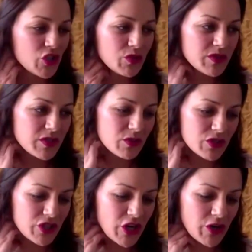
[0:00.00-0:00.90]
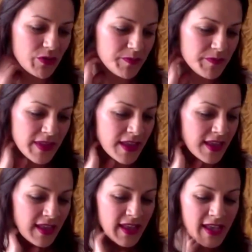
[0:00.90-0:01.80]
So true.
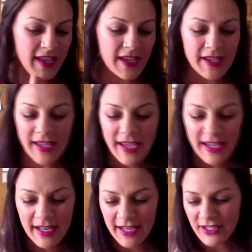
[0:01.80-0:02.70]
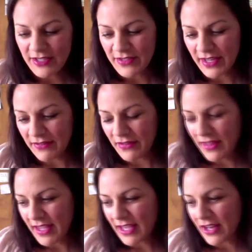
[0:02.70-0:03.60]
Yeah. And I feel
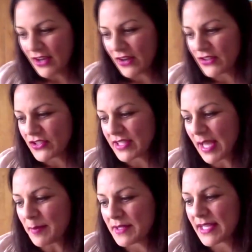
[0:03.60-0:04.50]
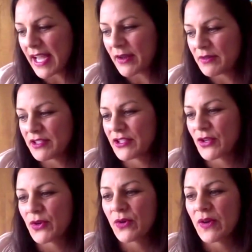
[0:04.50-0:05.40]
like it all just comes down to